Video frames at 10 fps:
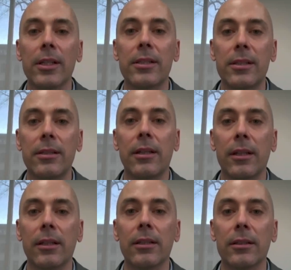us
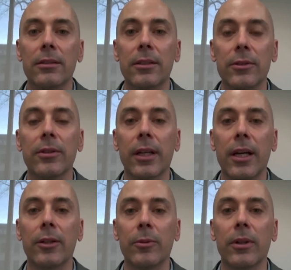uh, to do that
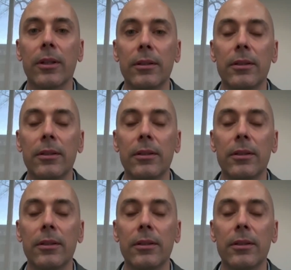kind of work.